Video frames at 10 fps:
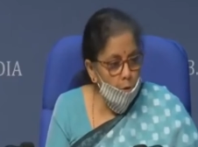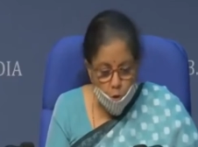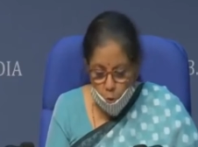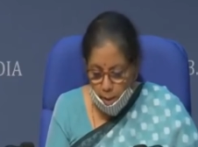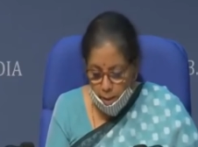
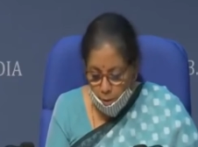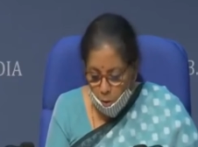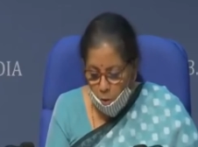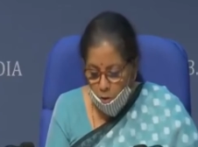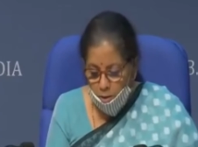July,
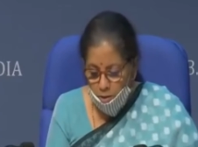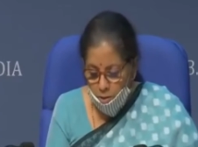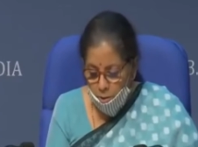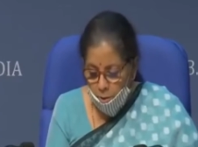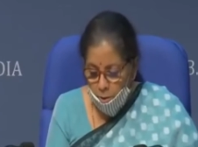
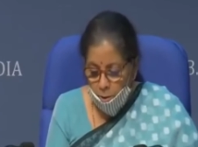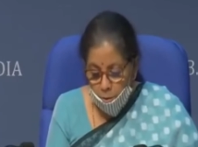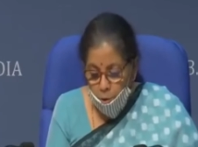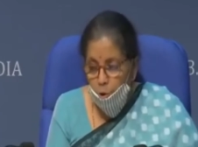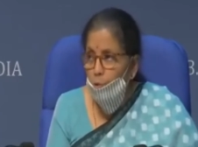August,
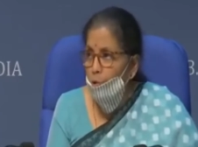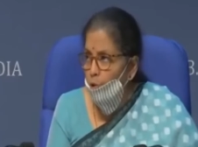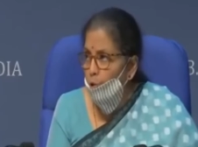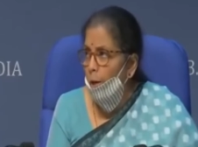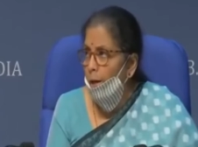June,
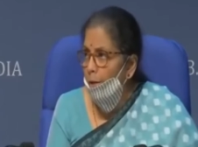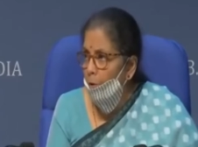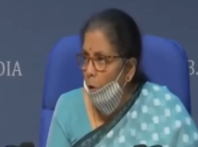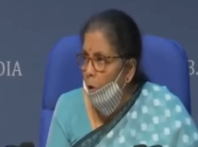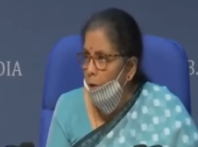July,
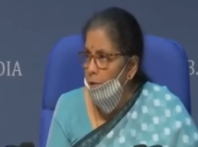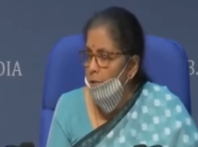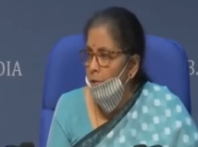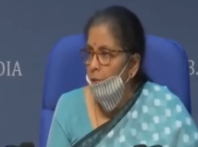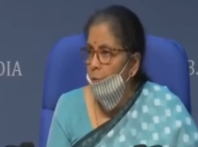and
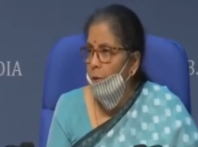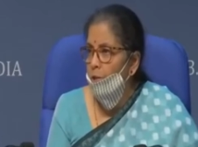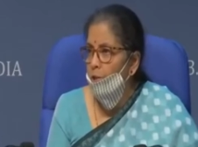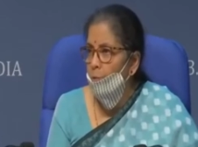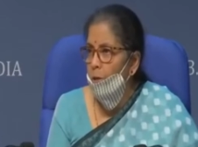August
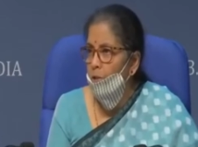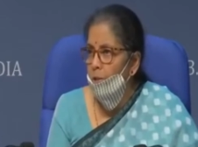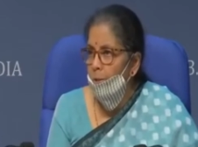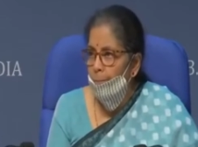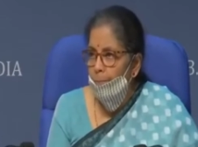
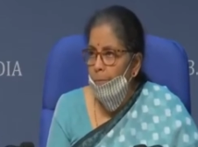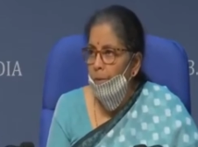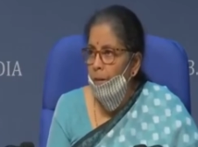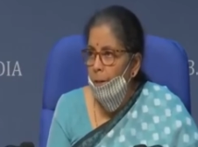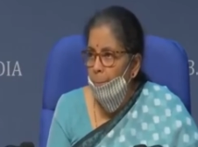2020,
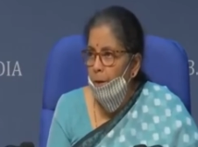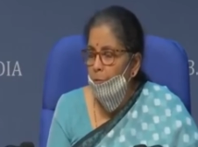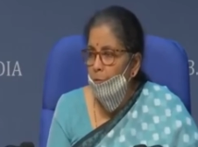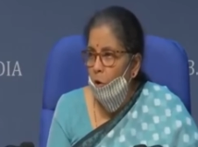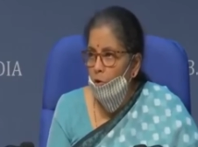the
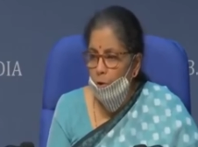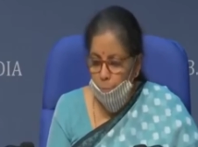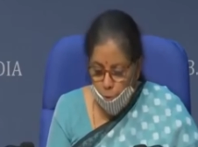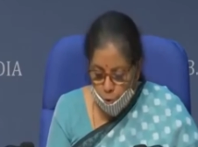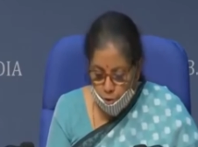EPF
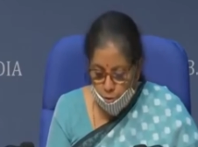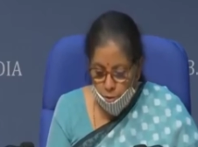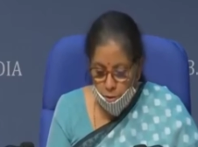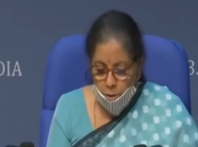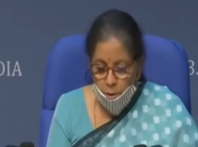contribution
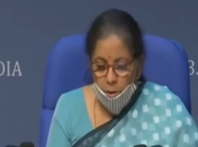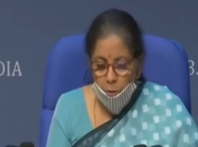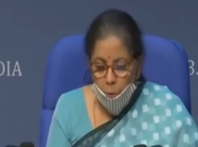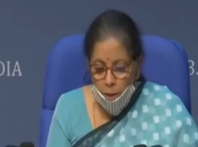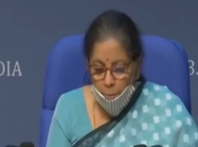
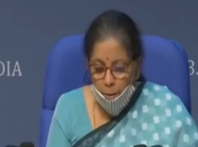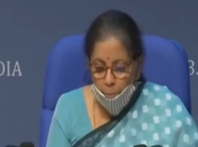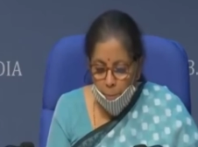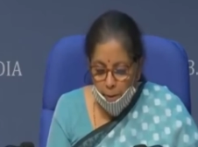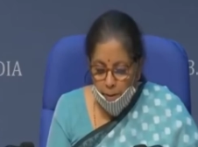will be
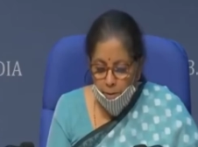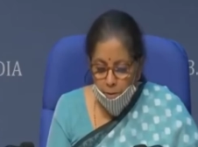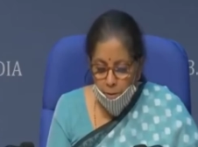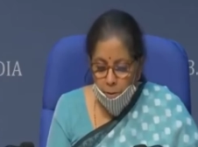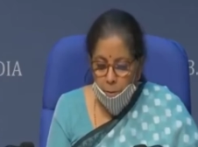paid
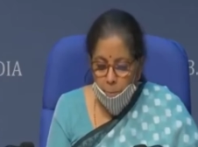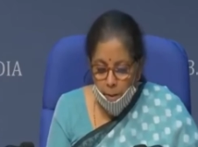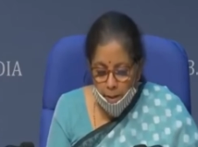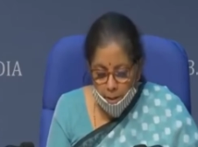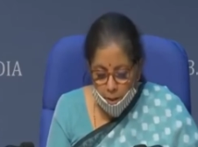
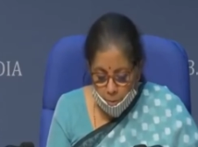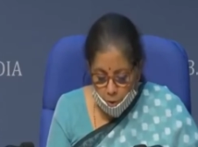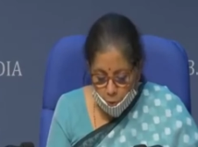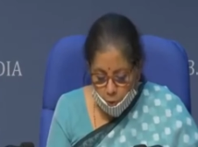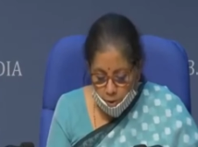by
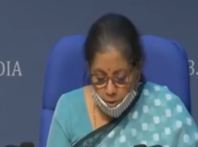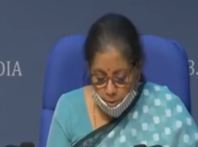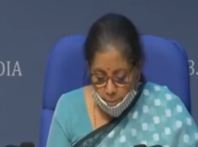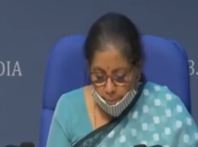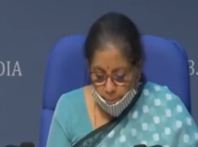Government of
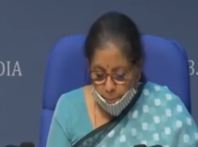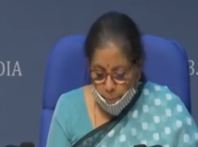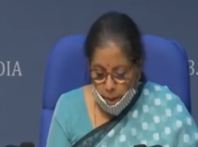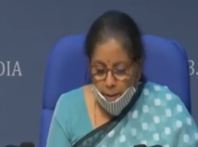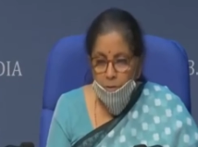India,
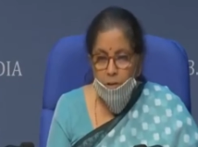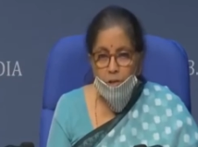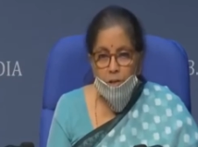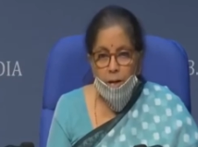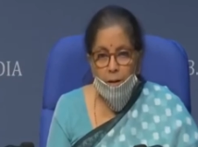and
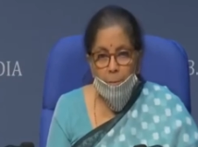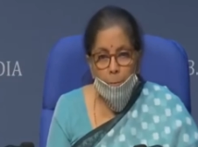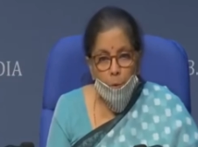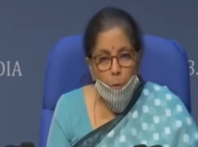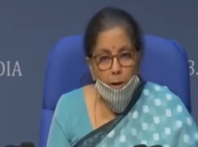this shall
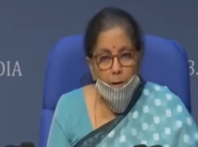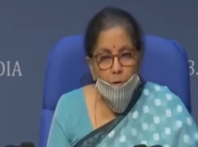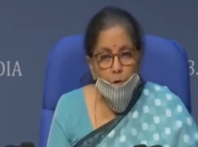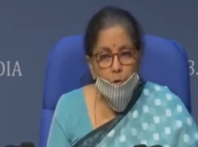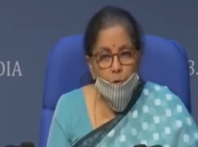provide
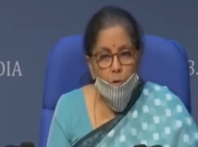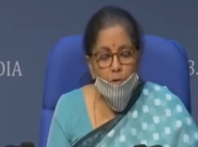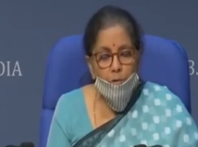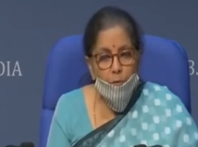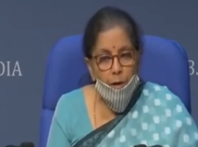
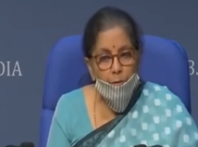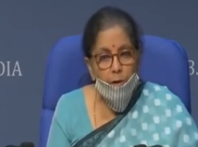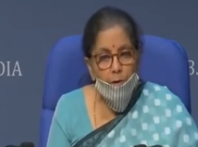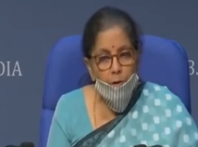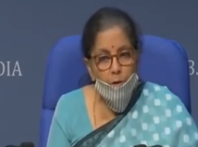
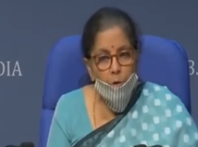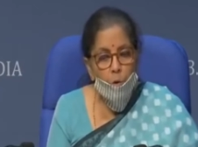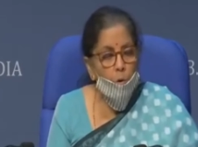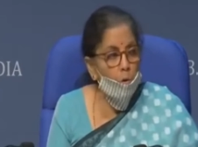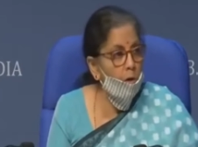2,500
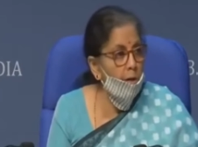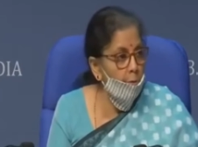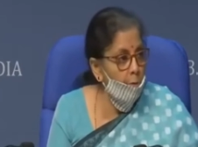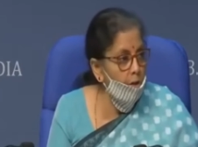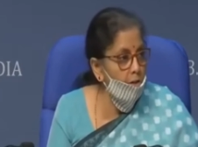crore
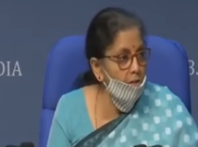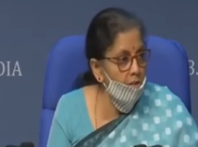liquidity